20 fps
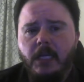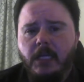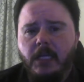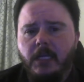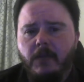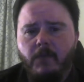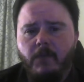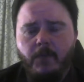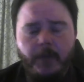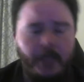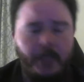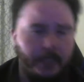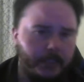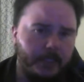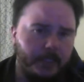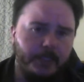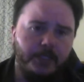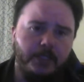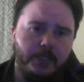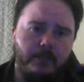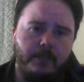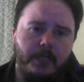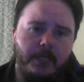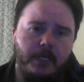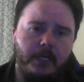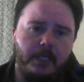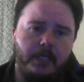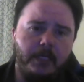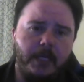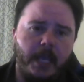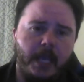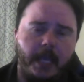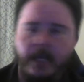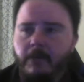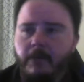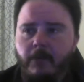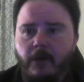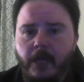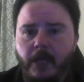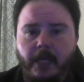he never paid attention to me and he
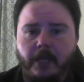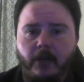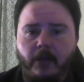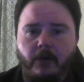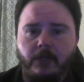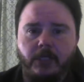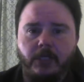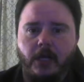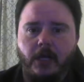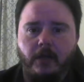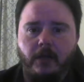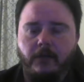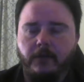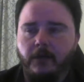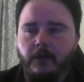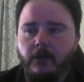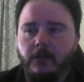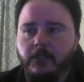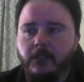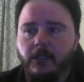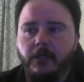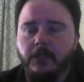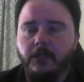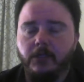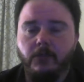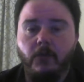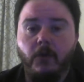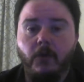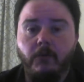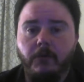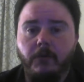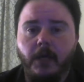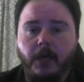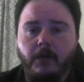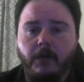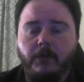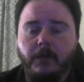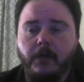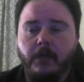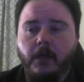hated hated our child and our son has grown
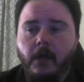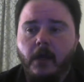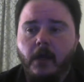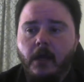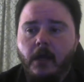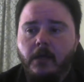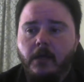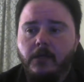now and